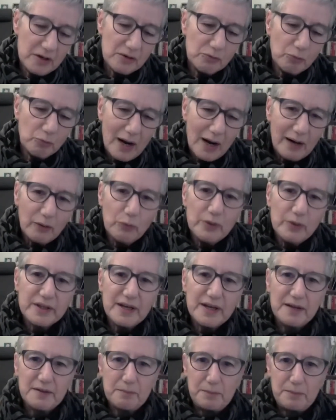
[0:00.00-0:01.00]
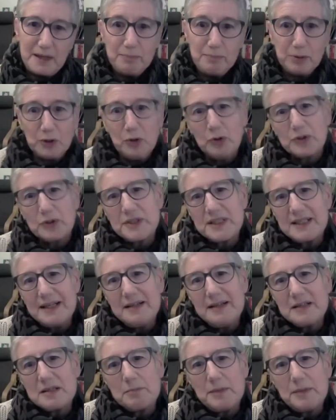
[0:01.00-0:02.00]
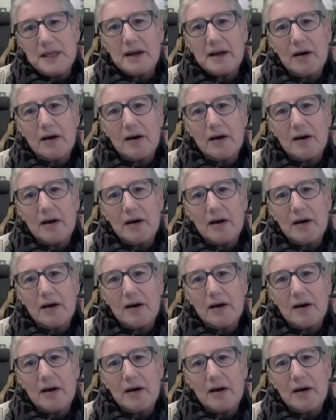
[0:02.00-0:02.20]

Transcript: well with other people, who are seen to be